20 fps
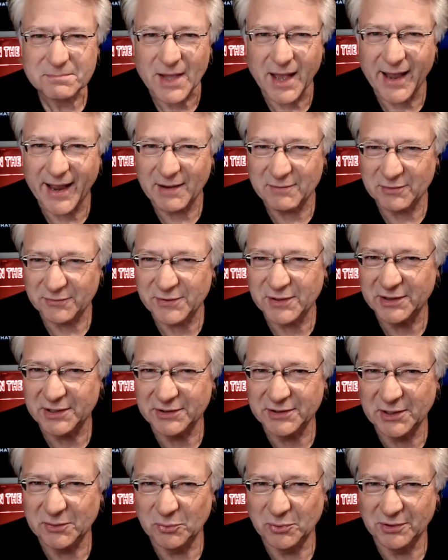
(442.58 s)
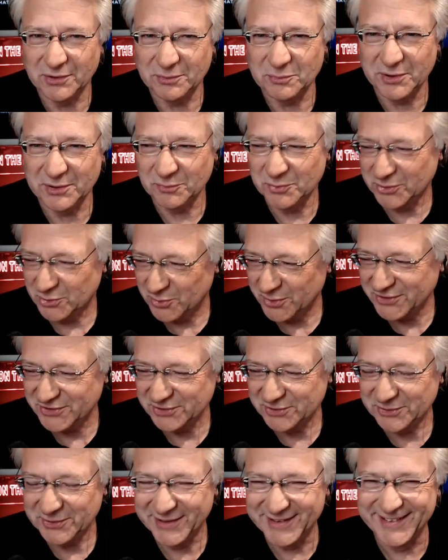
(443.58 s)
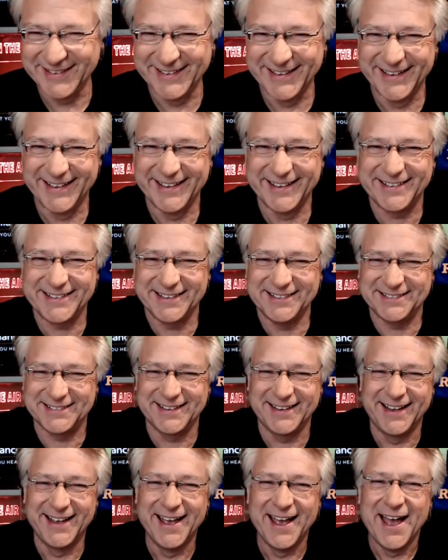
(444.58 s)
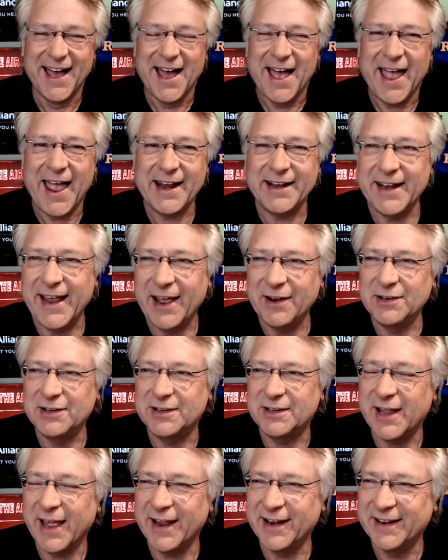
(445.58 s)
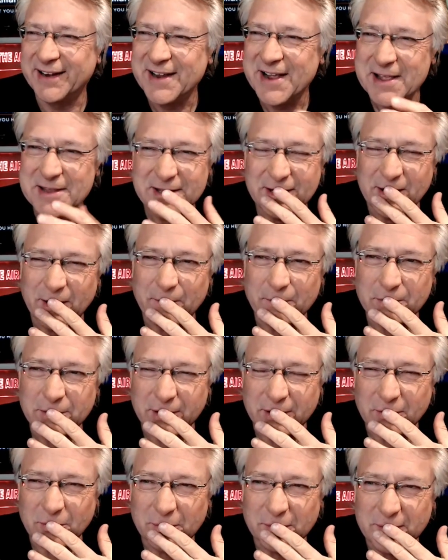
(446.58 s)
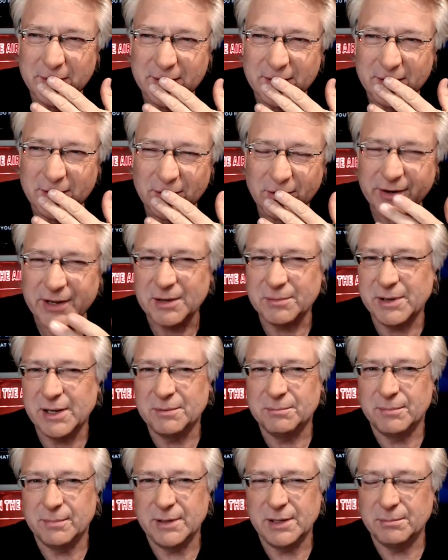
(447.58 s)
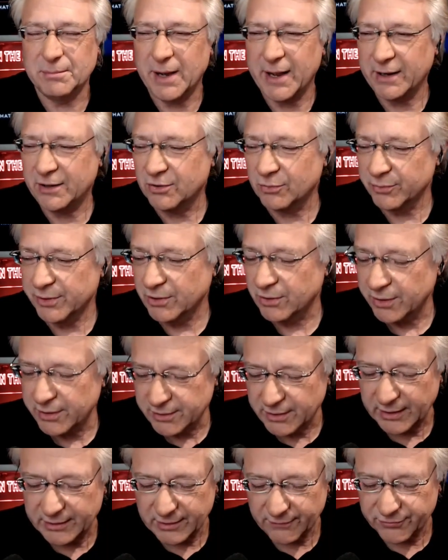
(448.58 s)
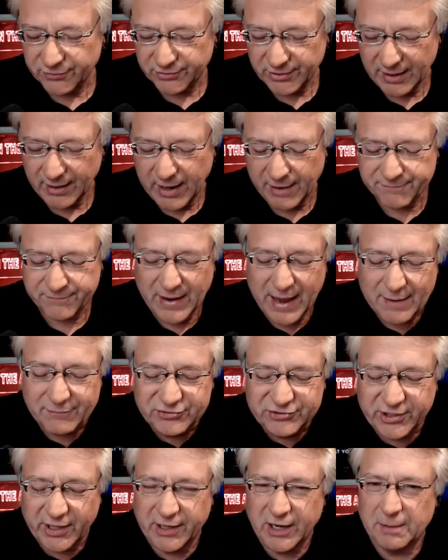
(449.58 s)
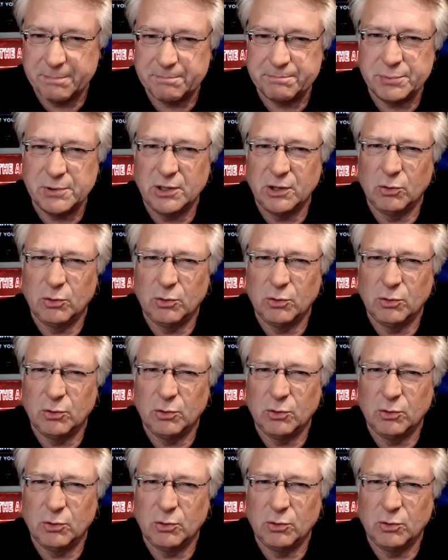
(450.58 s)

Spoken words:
I have a feeling that we're going to, because, and look, early in my career and at different times, I've set up,